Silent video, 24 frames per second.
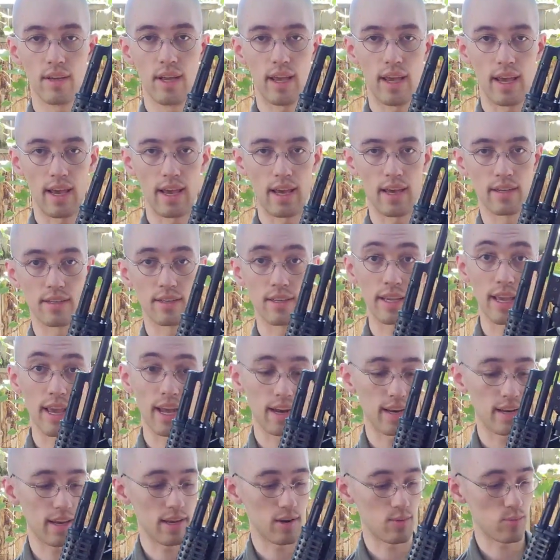to get
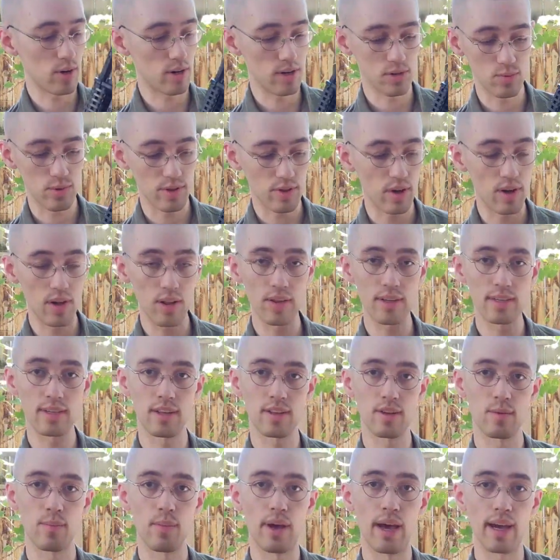it in, whereas with all these
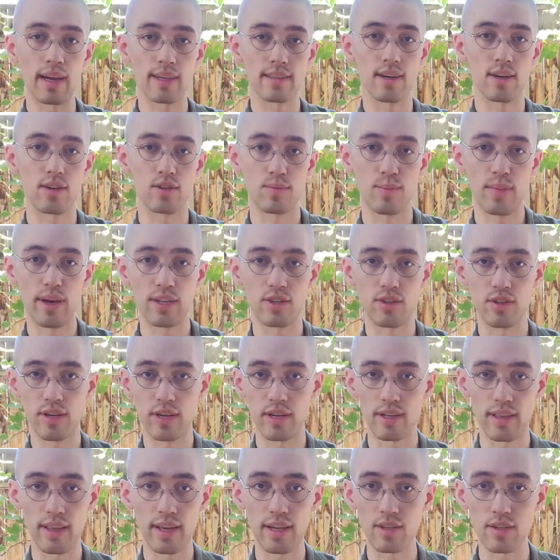other mags I was
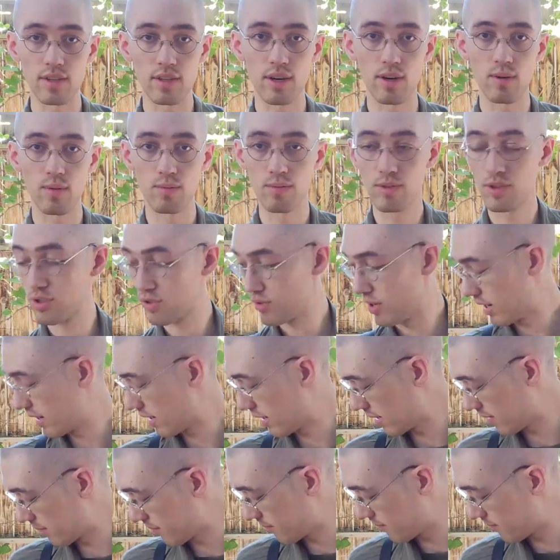mentioning, they just go straight in.